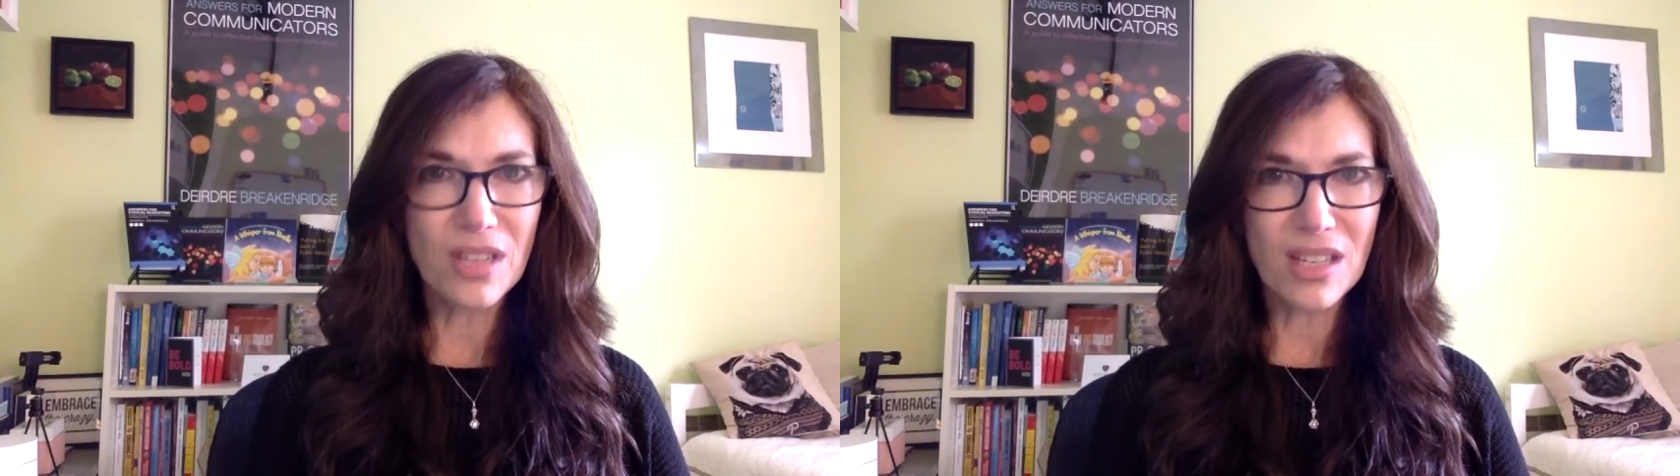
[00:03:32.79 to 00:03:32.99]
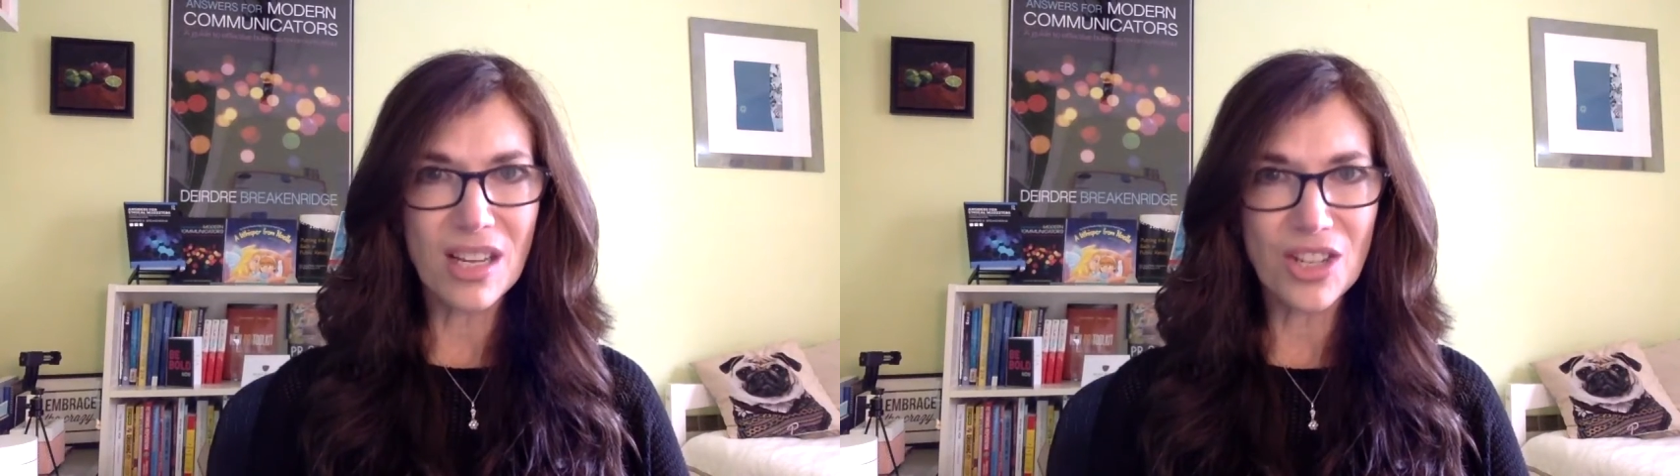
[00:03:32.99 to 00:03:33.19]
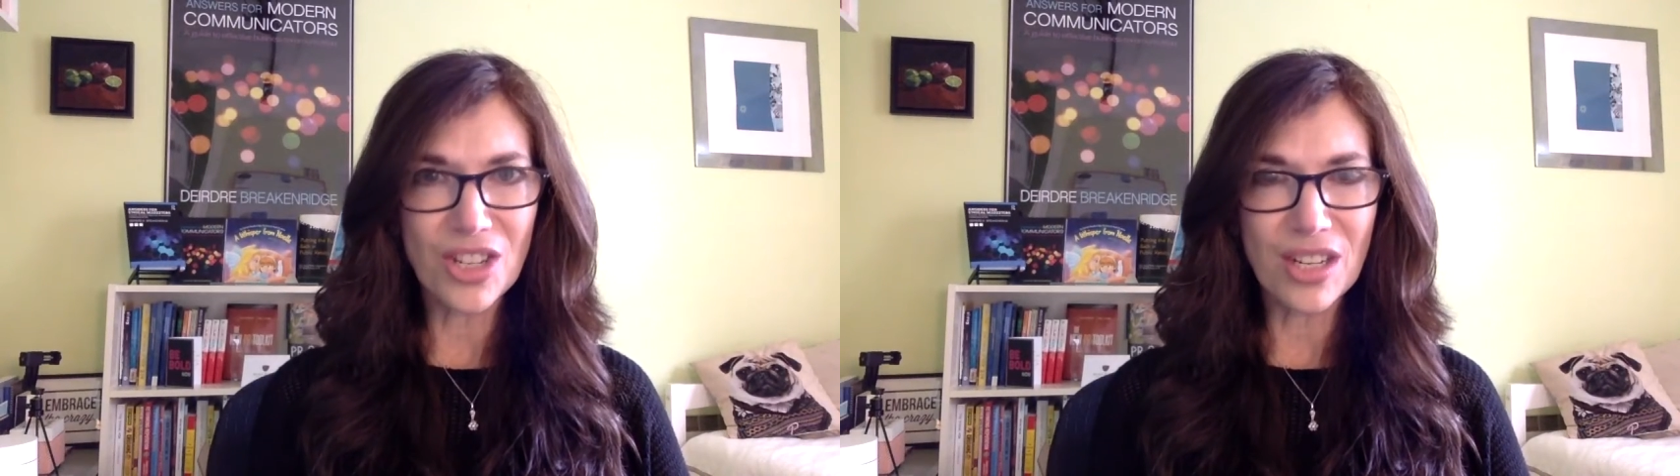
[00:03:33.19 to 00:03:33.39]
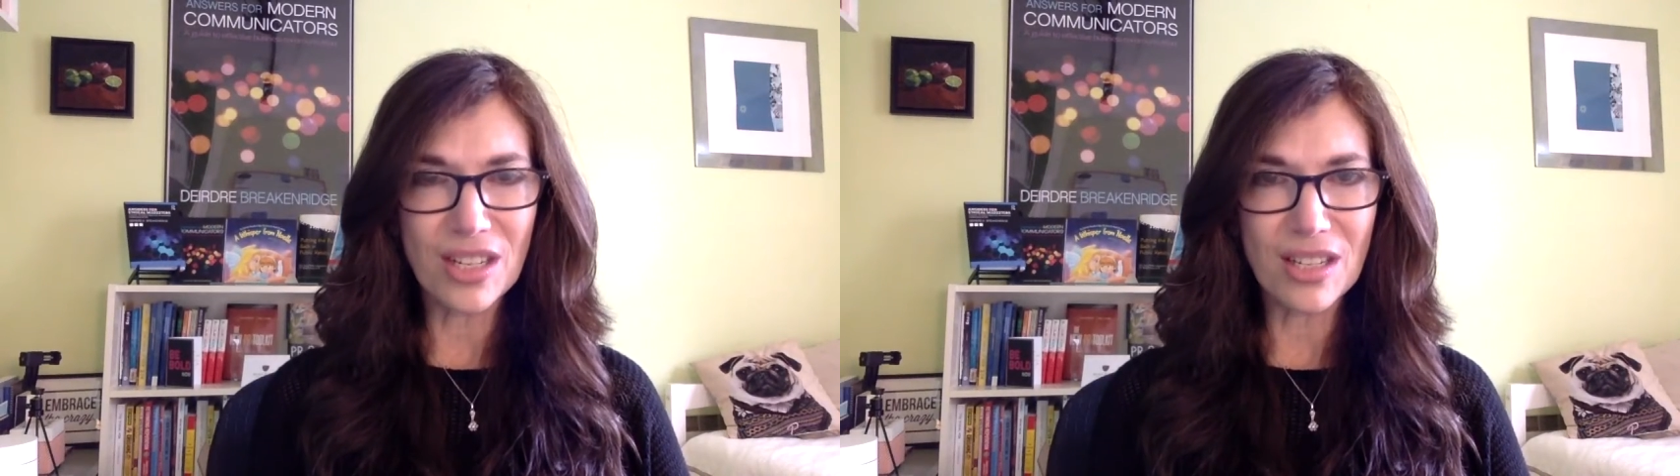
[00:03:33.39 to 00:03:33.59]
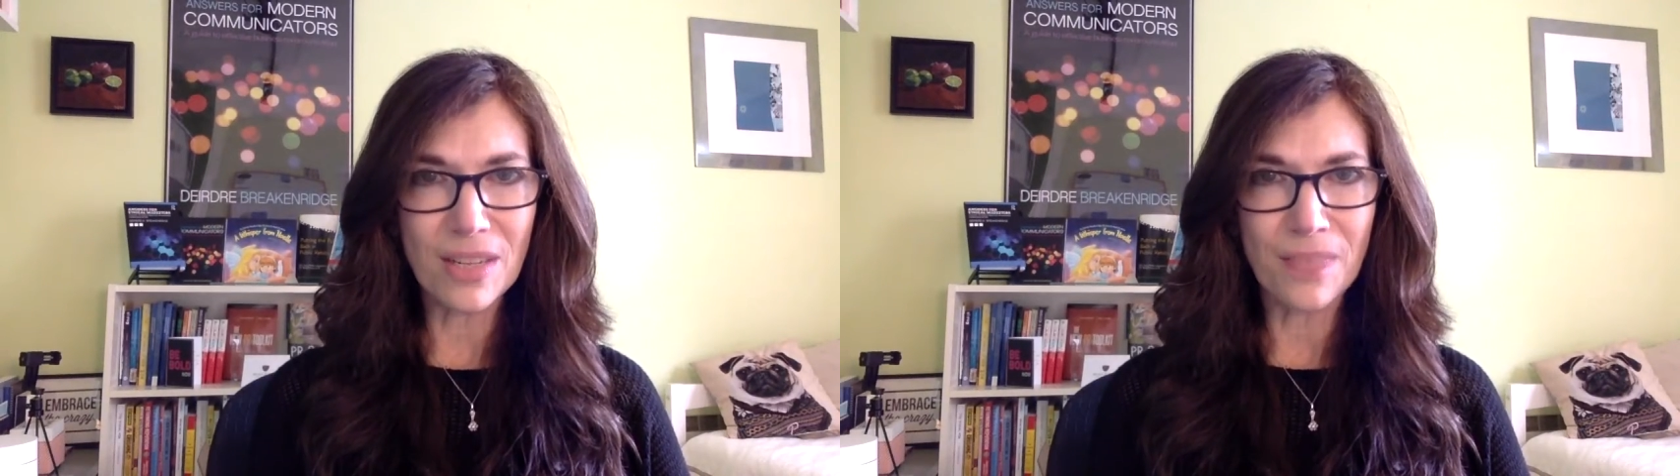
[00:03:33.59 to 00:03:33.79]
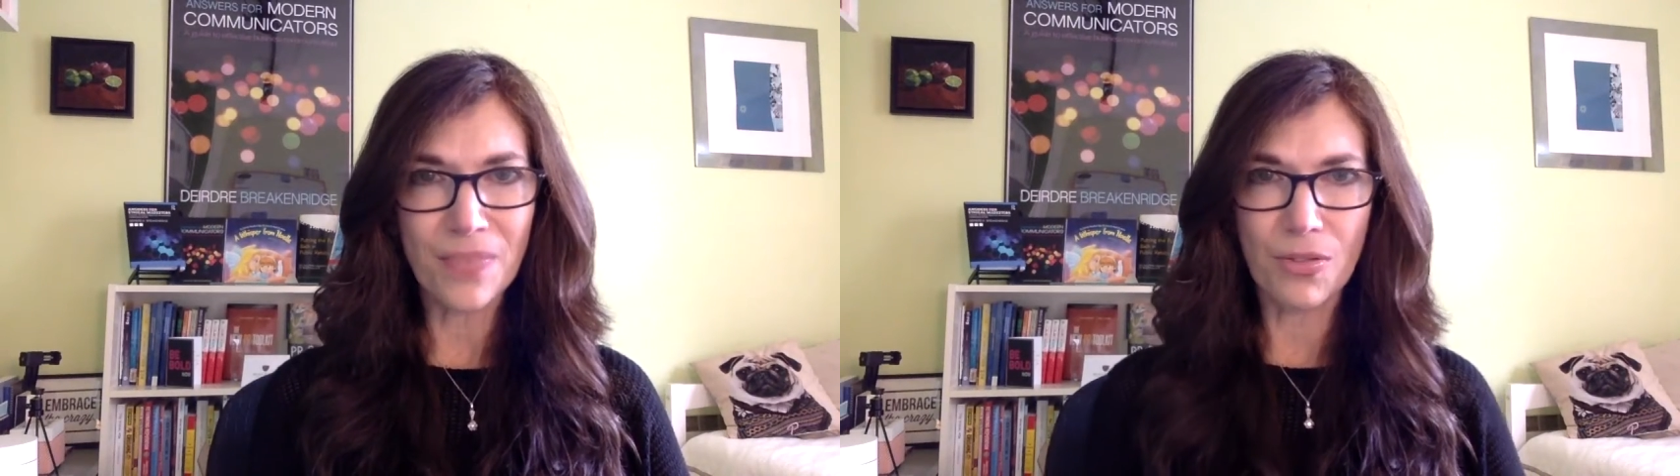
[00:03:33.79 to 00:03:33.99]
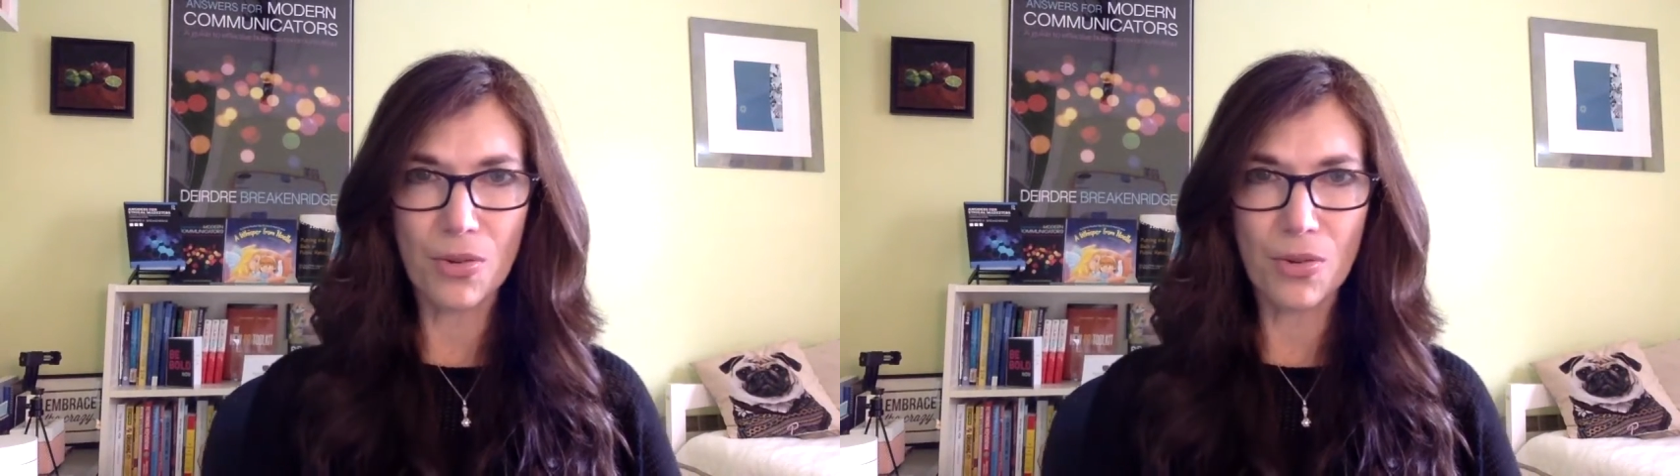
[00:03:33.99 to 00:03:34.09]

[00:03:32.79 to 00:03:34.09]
decisions,